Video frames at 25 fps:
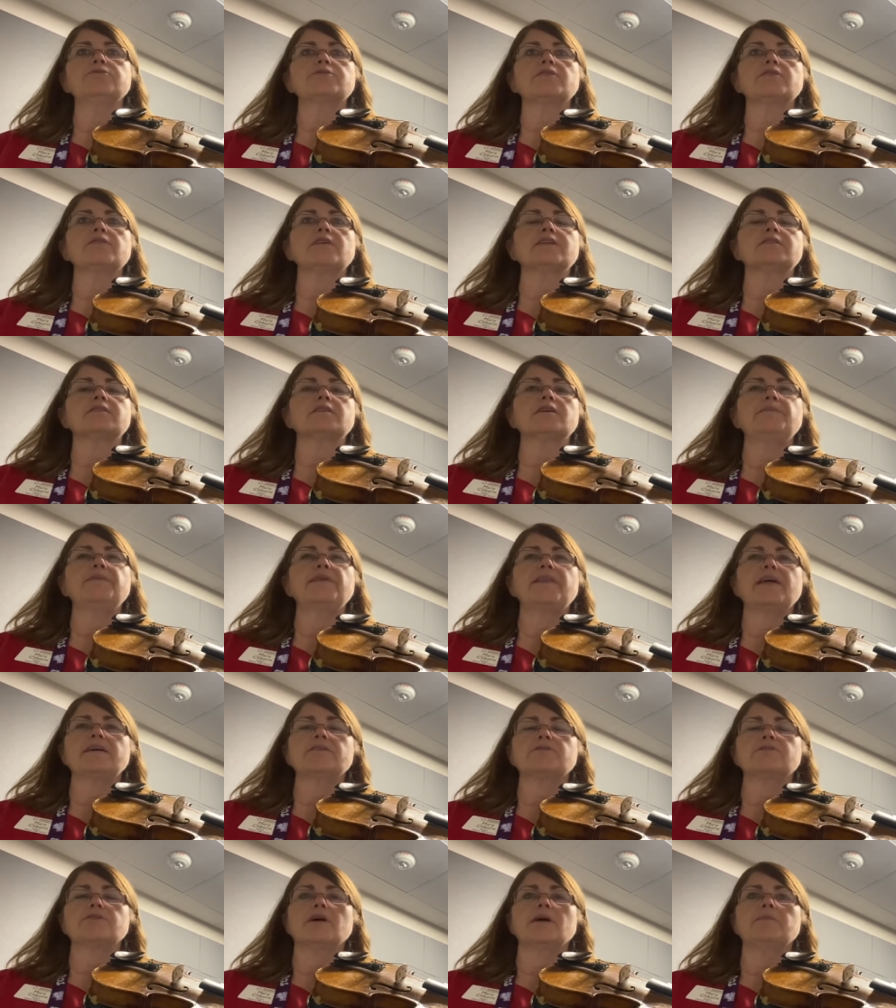So that's going to be
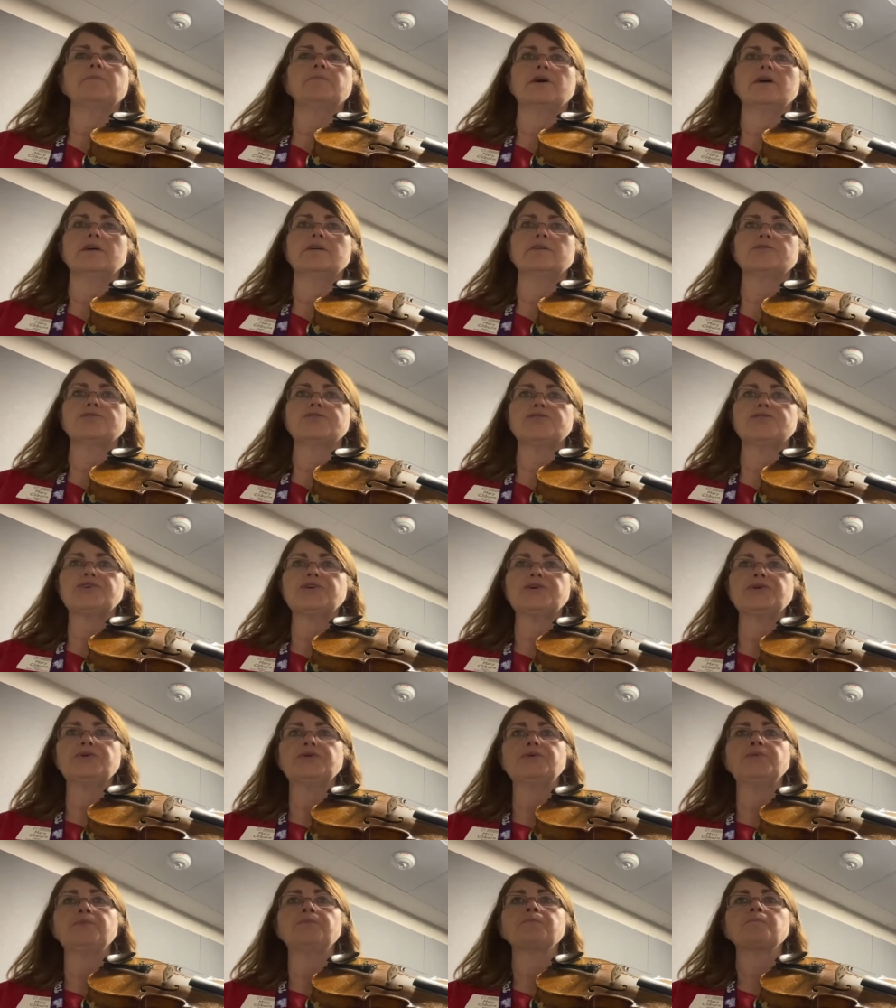that top part.
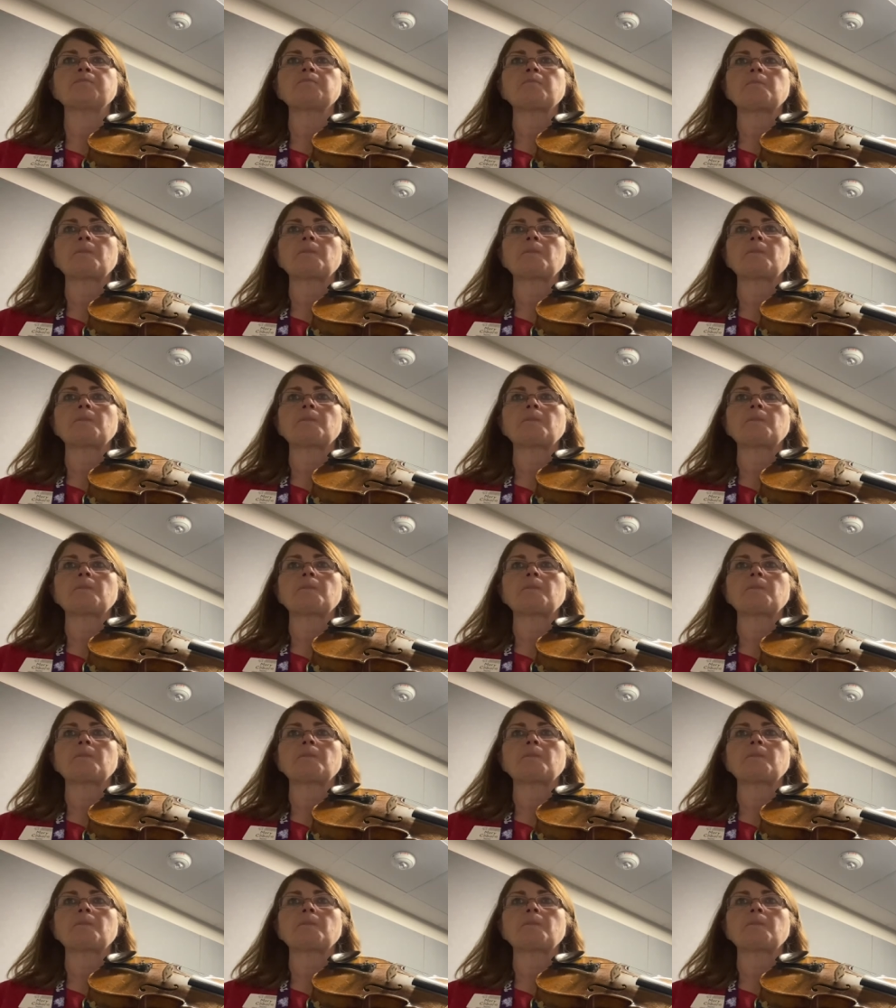So